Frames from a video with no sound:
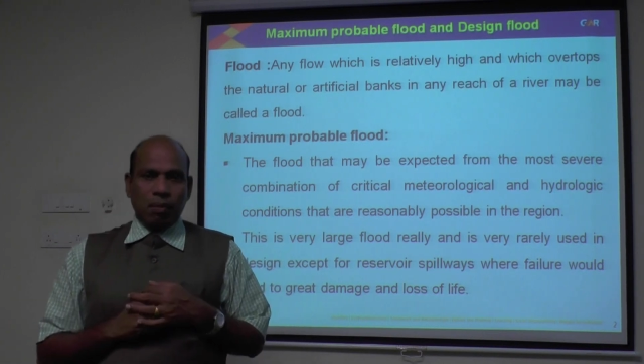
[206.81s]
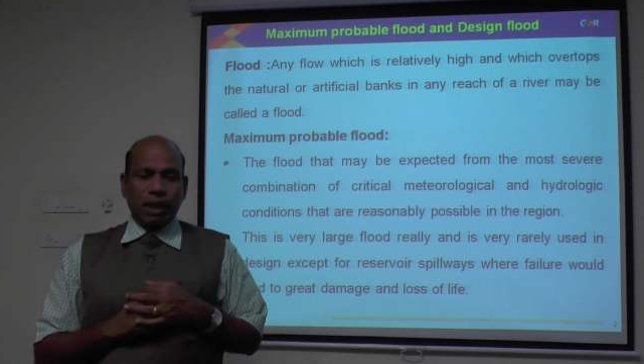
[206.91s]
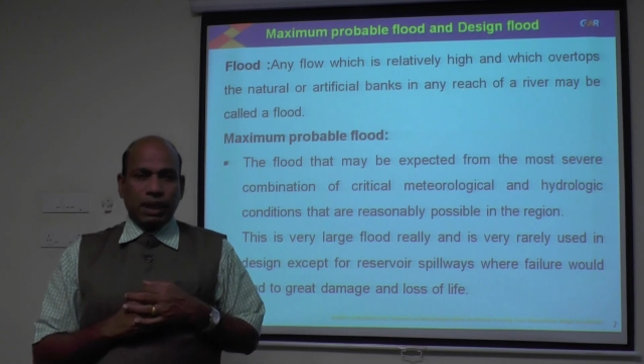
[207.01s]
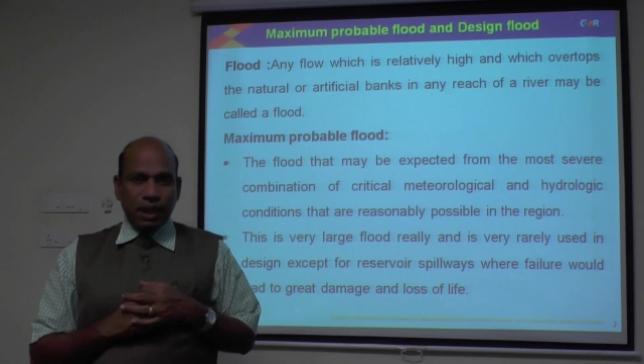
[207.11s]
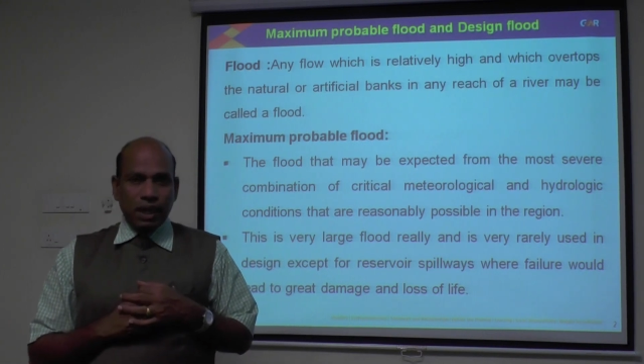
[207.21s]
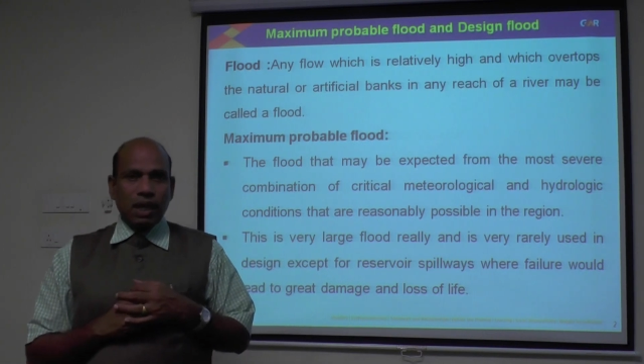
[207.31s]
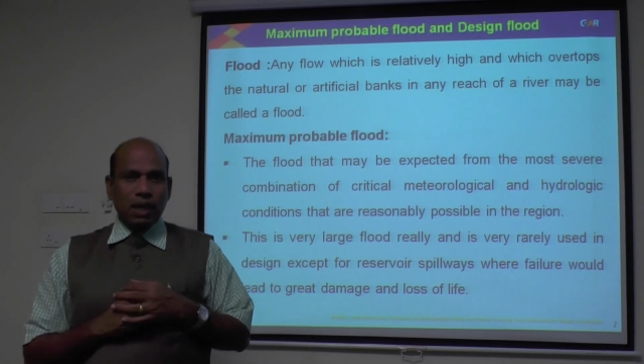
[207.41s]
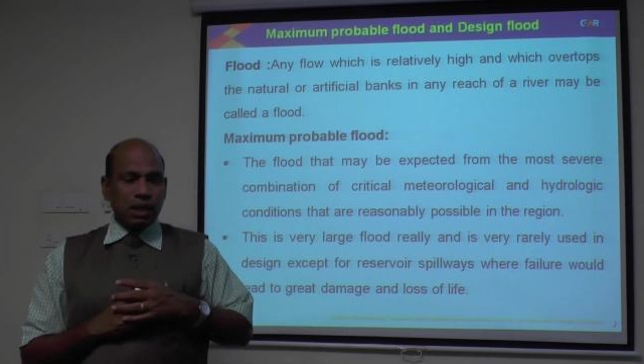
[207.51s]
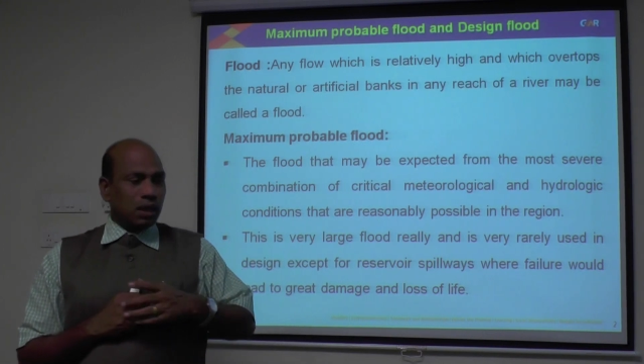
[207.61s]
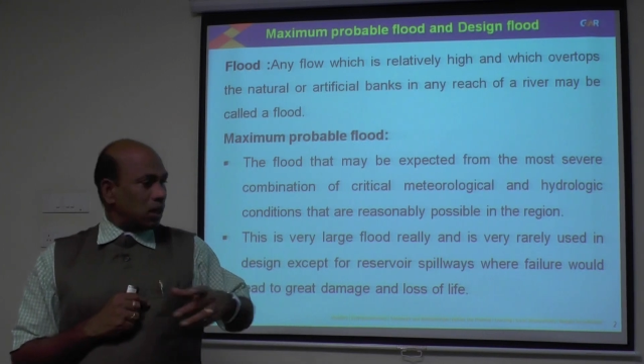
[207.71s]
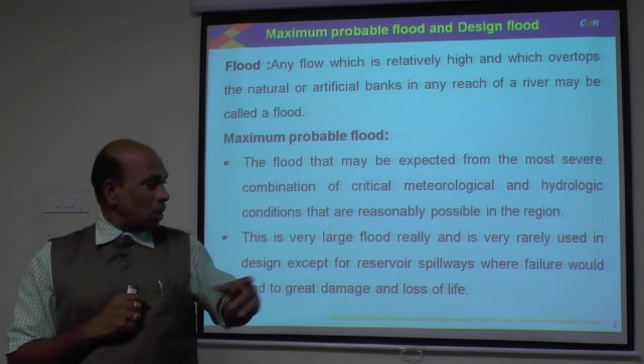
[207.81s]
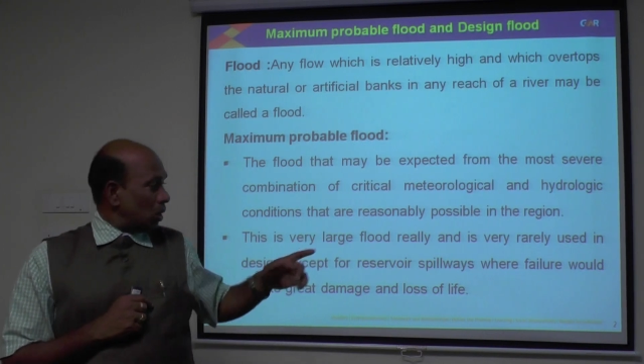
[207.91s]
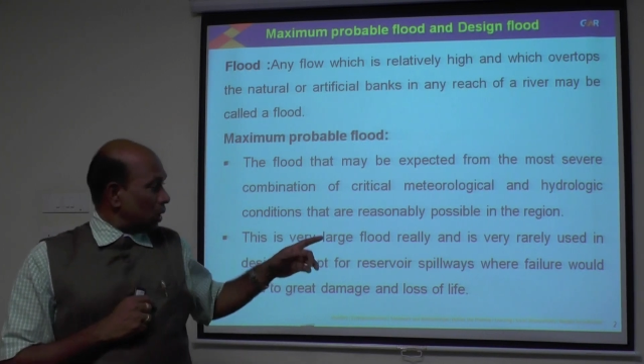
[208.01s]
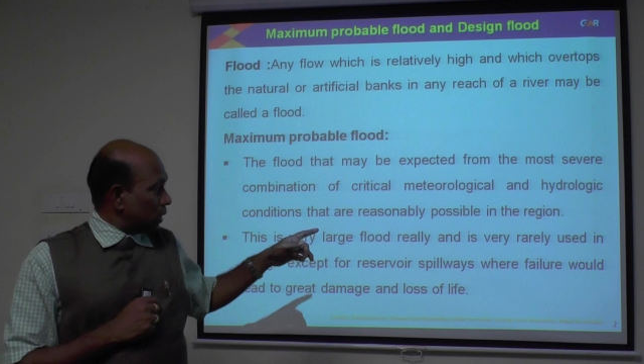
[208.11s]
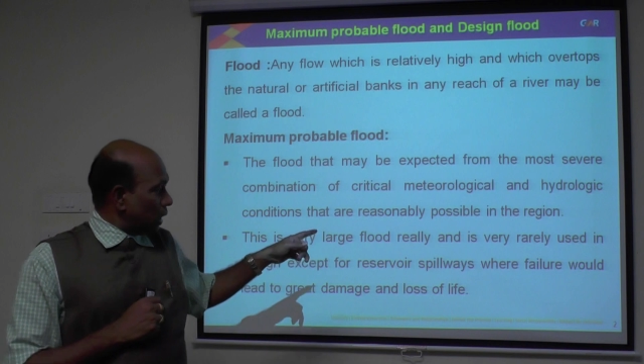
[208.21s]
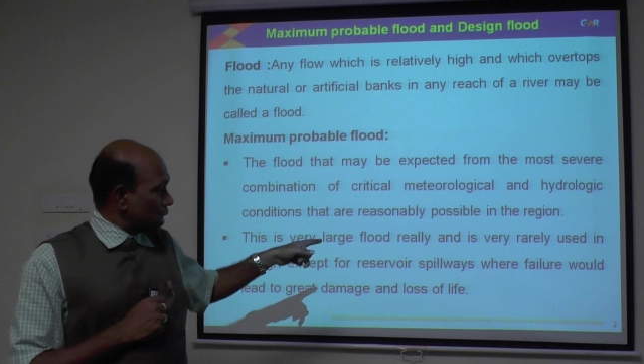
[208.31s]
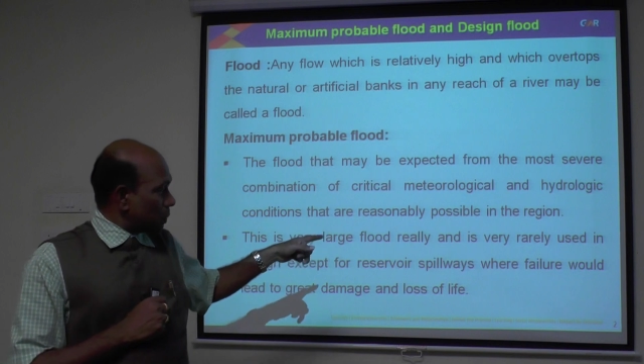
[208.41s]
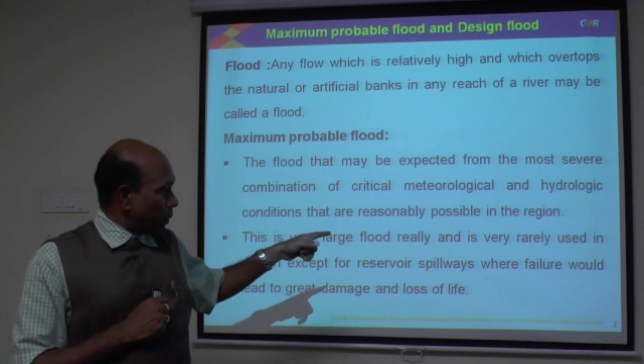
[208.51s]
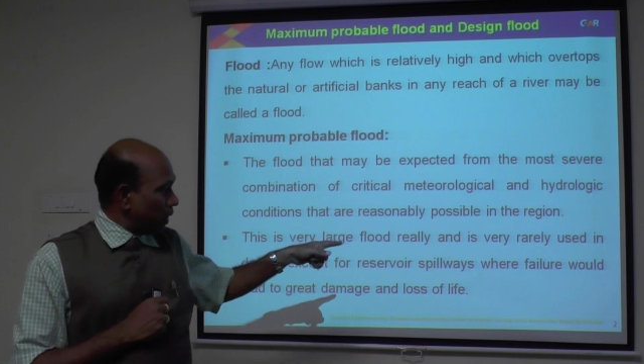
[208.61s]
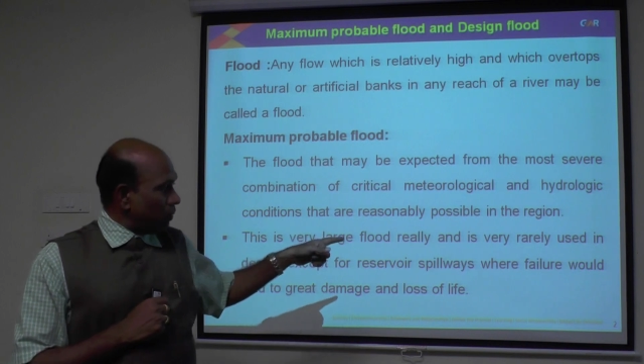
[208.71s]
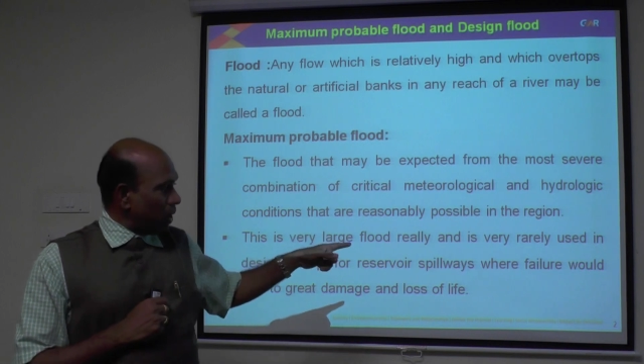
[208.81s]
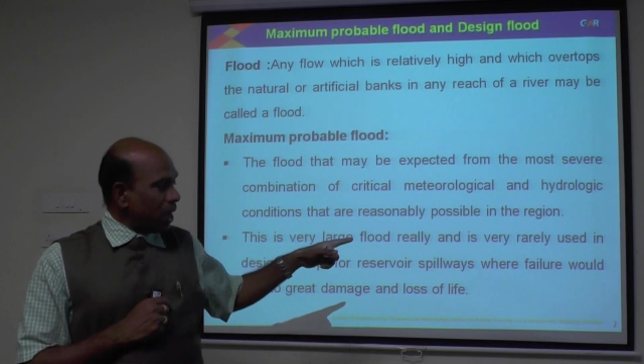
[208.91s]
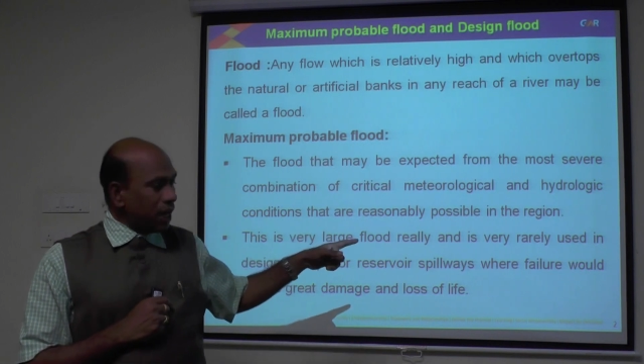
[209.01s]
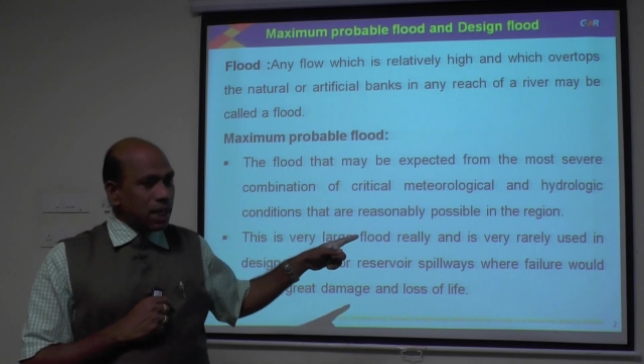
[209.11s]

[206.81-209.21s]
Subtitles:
but here that spillway